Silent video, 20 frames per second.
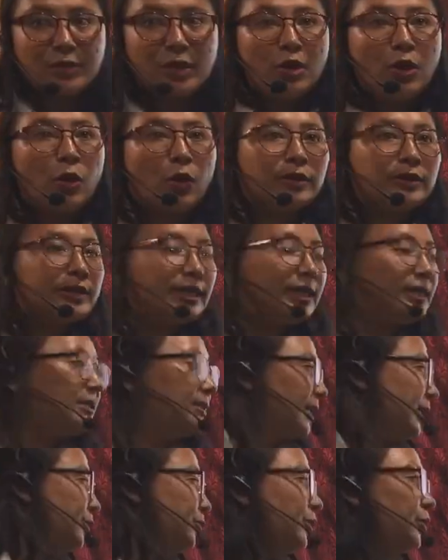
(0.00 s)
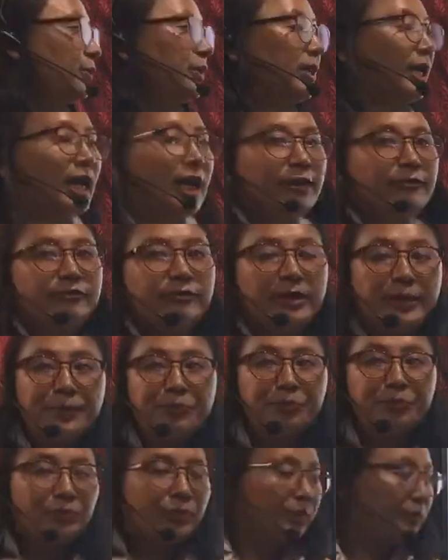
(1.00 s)
Only then we will have
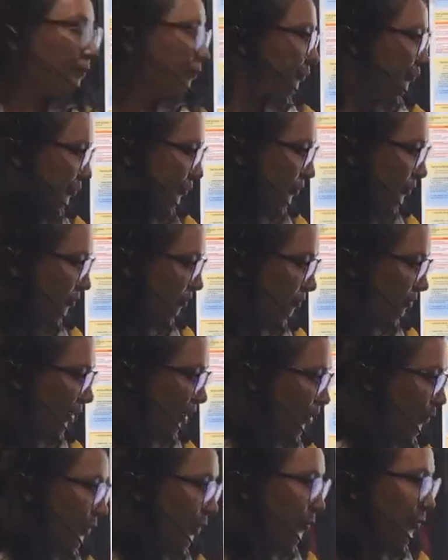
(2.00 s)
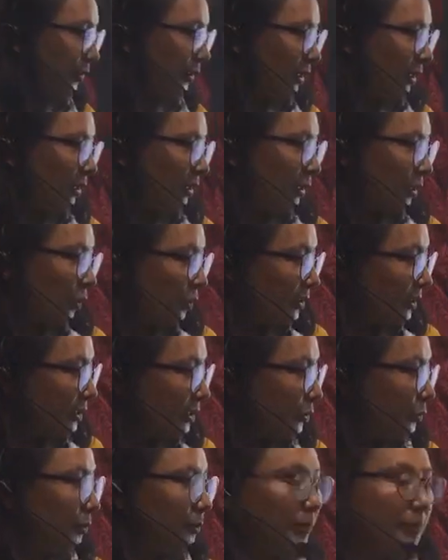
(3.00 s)
we
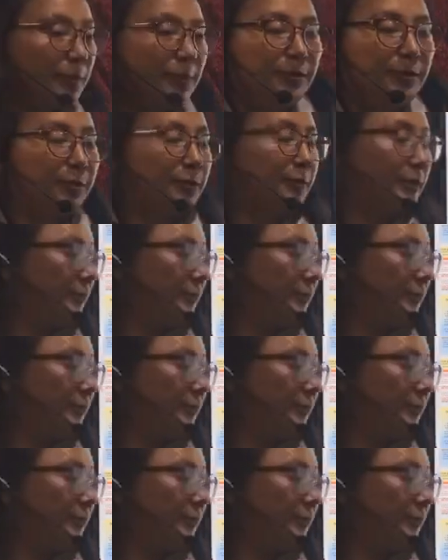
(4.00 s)
will